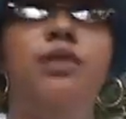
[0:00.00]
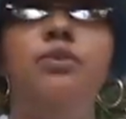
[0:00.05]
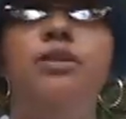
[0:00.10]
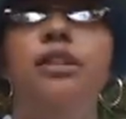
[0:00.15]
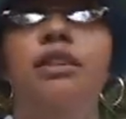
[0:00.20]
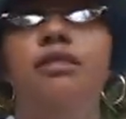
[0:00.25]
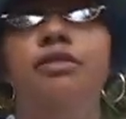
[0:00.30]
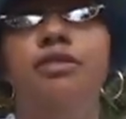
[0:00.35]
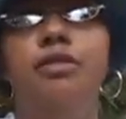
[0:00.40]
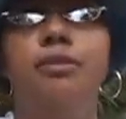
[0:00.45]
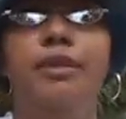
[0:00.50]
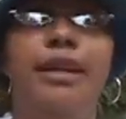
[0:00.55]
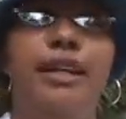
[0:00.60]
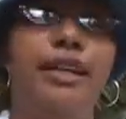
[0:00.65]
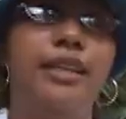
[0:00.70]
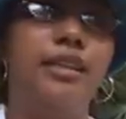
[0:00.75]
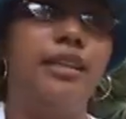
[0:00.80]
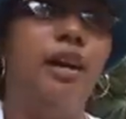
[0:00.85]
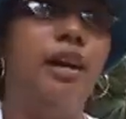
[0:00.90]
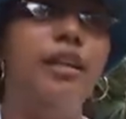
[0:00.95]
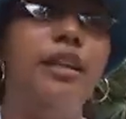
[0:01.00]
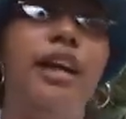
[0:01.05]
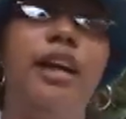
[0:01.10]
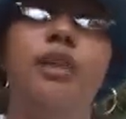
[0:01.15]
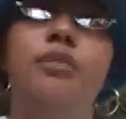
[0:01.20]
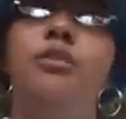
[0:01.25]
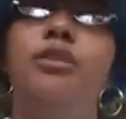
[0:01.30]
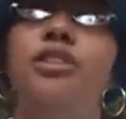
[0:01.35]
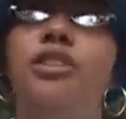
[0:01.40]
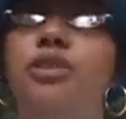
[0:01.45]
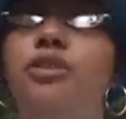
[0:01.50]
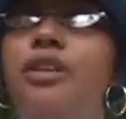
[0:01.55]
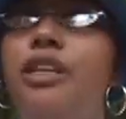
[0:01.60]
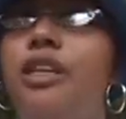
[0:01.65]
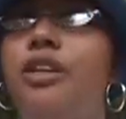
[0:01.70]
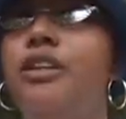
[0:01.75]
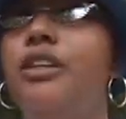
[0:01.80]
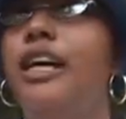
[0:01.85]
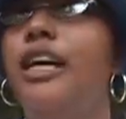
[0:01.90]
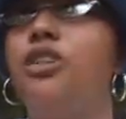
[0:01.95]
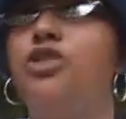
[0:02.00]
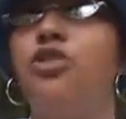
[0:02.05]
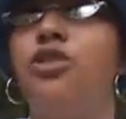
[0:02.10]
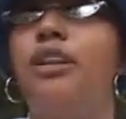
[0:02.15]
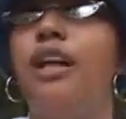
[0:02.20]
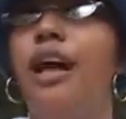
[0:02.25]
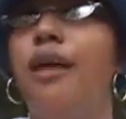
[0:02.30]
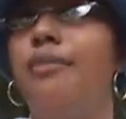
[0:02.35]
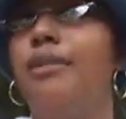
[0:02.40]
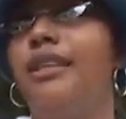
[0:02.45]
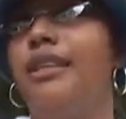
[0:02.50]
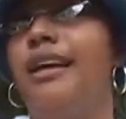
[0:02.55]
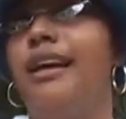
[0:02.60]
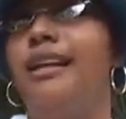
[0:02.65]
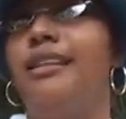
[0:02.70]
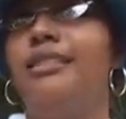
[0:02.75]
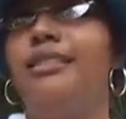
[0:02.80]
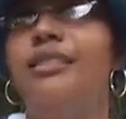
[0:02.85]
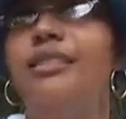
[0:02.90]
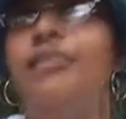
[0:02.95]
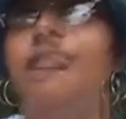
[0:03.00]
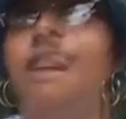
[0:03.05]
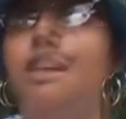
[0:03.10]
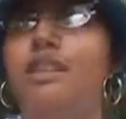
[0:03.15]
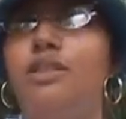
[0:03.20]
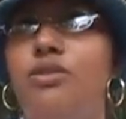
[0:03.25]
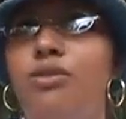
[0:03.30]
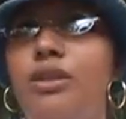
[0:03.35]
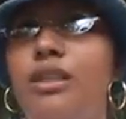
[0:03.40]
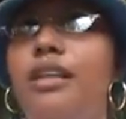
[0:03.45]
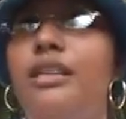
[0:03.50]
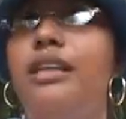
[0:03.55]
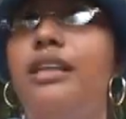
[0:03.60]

beautiful because all the animals are in their natural habitat. That's really